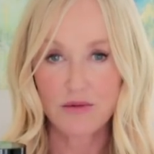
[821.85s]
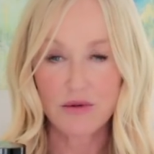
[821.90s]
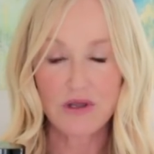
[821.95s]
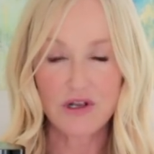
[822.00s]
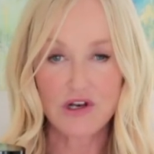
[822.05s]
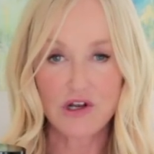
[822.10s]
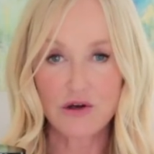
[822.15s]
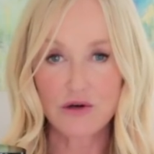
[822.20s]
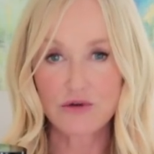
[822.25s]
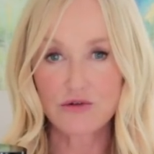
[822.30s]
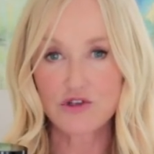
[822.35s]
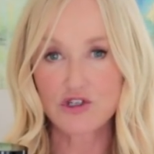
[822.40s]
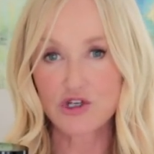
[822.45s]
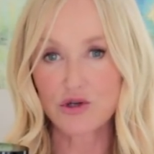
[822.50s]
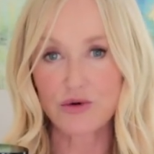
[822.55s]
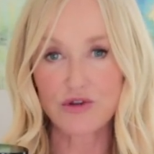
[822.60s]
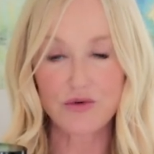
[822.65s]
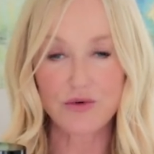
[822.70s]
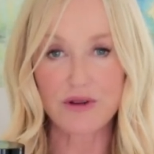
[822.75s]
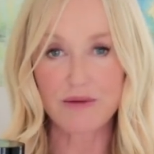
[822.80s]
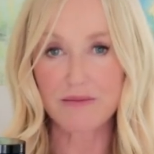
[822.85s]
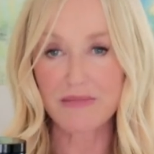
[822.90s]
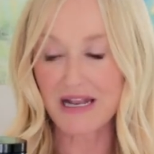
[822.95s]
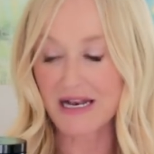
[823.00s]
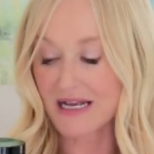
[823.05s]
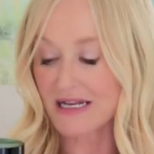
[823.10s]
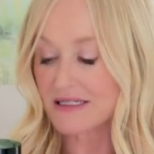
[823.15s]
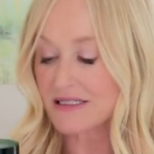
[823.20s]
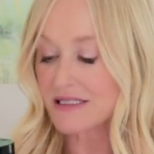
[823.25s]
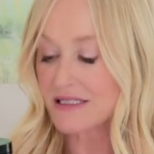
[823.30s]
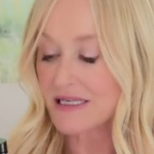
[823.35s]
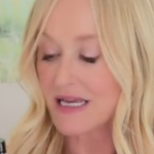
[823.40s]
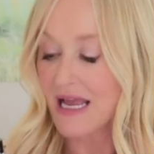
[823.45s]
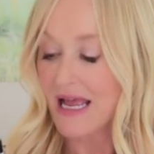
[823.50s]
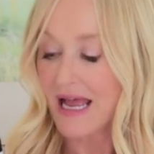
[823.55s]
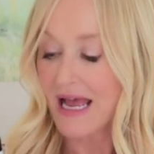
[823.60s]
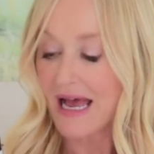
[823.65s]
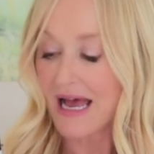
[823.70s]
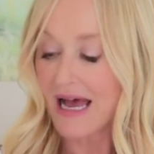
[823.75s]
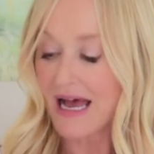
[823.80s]
you know two or three minutes
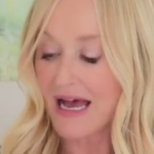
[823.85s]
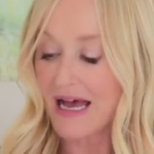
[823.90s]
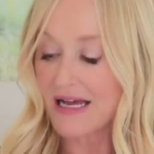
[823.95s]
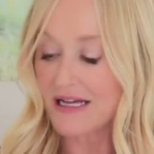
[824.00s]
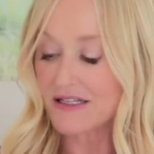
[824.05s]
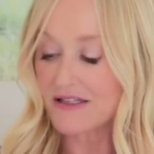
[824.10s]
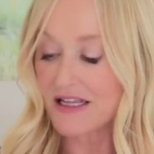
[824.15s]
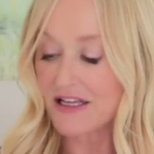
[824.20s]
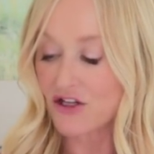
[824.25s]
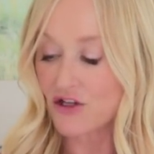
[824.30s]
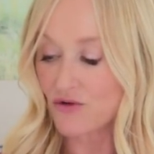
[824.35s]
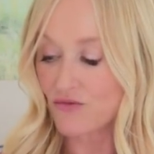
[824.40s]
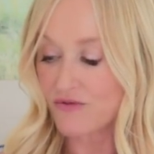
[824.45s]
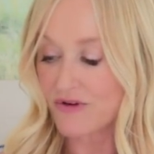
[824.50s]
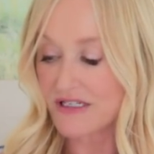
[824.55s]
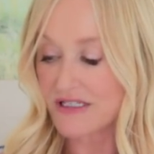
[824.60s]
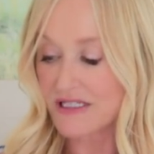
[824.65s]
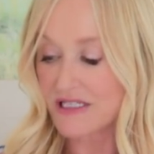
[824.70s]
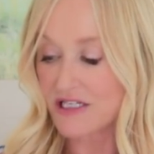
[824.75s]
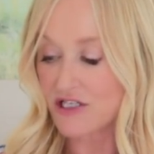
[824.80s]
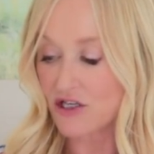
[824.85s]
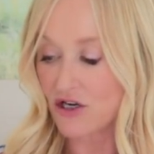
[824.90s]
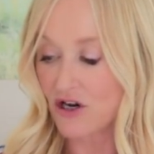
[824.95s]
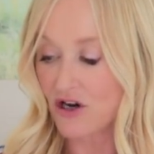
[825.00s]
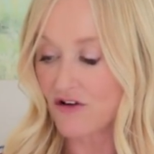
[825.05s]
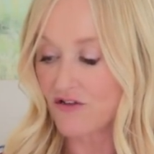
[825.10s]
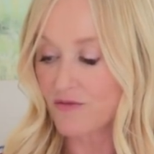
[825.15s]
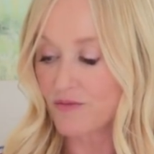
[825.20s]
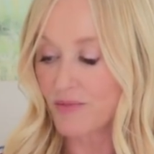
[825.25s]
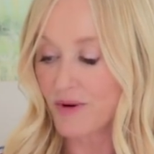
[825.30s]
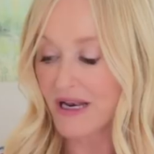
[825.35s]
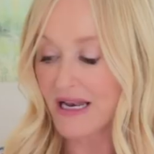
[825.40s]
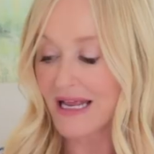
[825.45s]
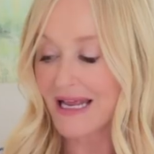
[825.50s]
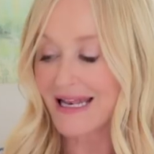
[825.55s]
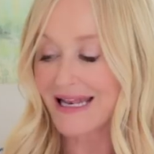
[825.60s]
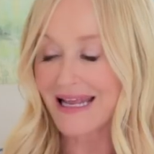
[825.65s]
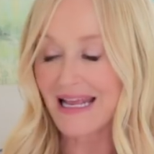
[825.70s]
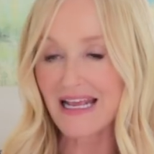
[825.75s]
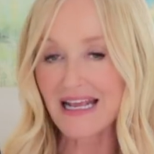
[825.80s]
and then you rinse it off but
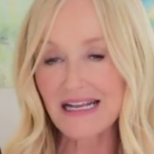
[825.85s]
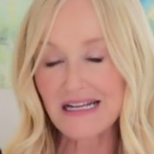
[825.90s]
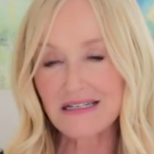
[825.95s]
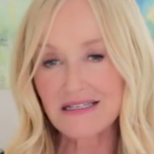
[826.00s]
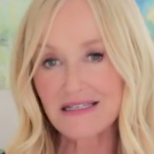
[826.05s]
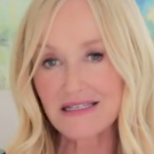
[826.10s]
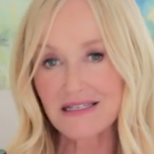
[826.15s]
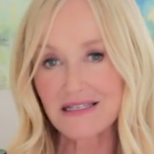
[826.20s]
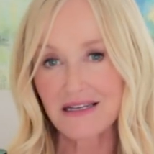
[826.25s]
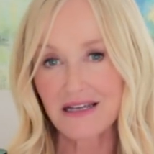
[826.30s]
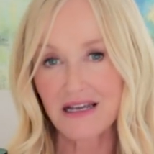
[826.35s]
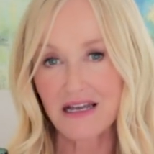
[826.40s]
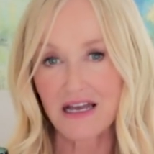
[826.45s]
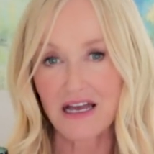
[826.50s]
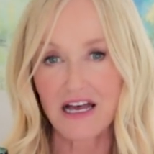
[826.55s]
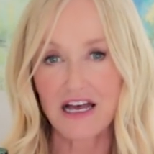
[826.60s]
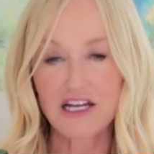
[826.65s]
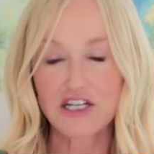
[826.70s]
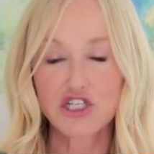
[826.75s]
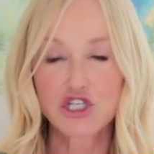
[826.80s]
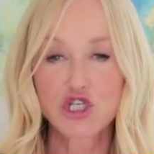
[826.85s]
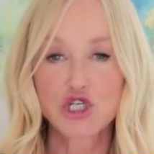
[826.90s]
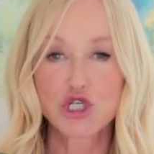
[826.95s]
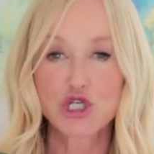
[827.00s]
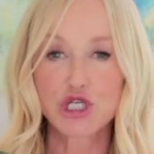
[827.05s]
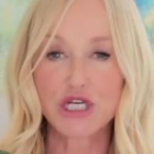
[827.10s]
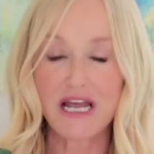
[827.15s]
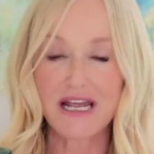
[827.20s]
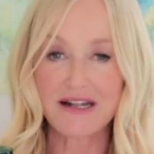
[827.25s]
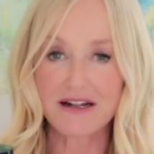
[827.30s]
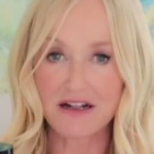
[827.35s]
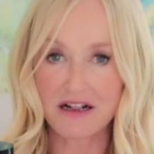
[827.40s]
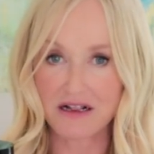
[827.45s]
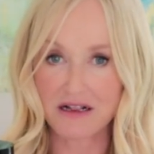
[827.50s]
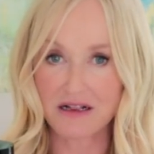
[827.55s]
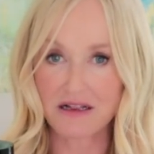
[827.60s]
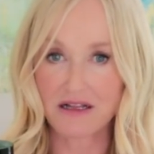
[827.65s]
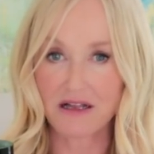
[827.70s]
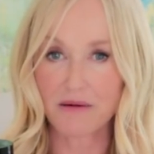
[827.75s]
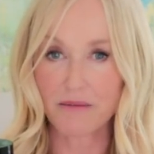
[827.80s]
it is a
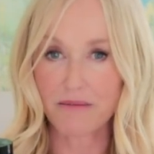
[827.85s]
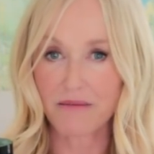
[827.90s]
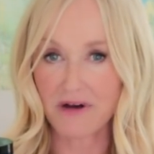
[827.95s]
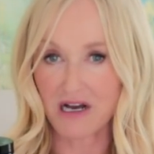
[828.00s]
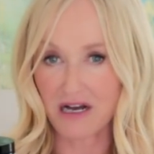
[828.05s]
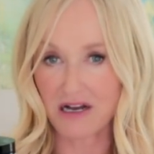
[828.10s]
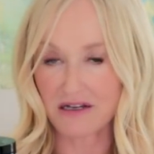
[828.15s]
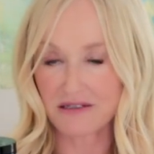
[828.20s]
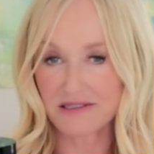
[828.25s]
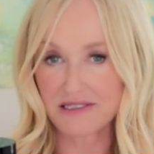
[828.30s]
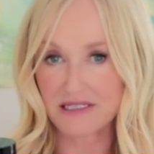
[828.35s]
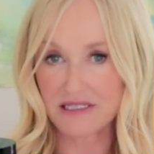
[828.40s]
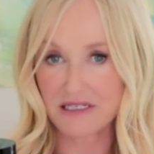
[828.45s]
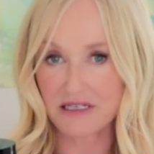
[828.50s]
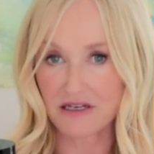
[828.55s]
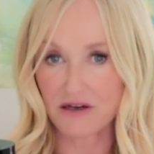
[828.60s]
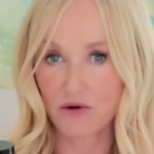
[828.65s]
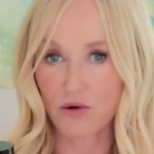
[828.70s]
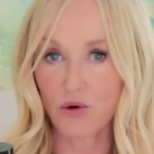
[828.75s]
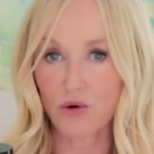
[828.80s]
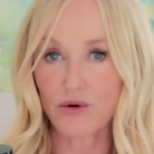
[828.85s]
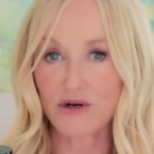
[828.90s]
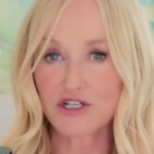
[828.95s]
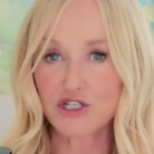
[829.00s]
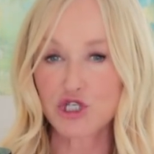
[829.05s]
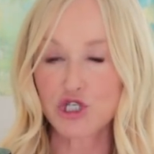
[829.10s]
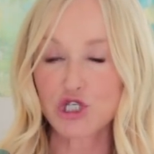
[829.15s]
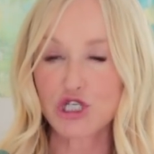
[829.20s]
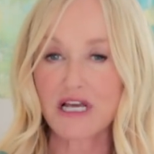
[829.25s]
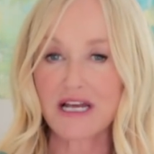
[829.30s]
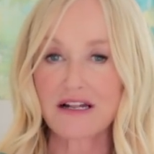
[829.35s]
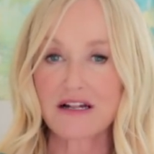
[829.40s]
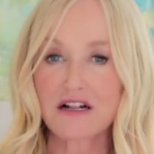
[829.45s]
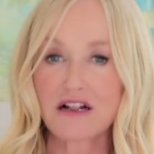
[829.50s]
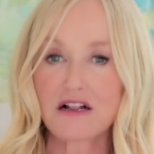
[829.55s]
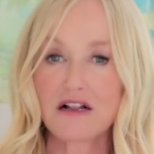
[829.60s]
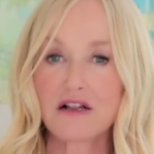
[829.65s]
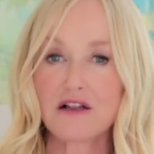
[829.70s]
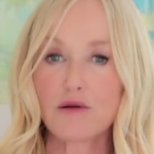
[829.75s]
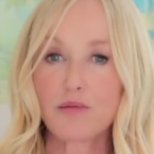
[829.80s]
gentle mask or a
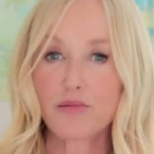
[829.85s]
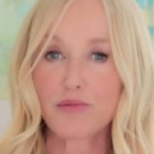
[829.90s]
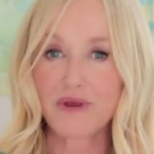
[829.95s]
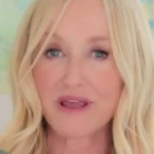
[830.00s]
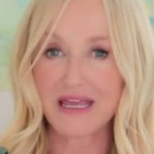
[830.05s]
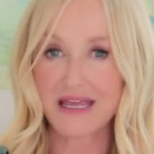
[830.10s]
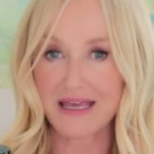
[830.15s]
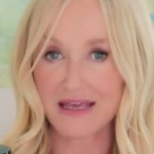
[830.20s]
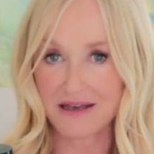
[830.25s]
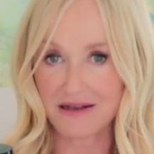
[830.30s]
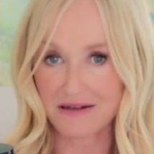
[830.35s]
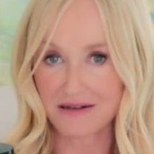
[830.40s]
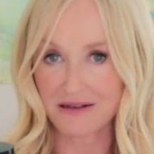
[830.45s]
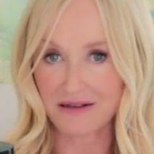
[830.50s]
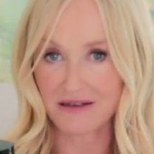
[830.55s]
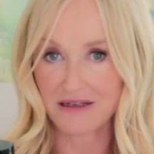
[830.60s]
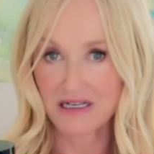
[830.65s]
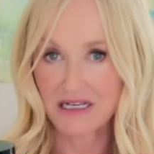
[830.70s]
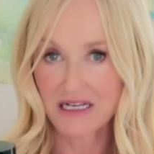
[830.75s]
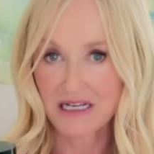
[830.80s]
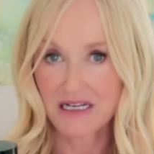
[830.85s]
gentle peel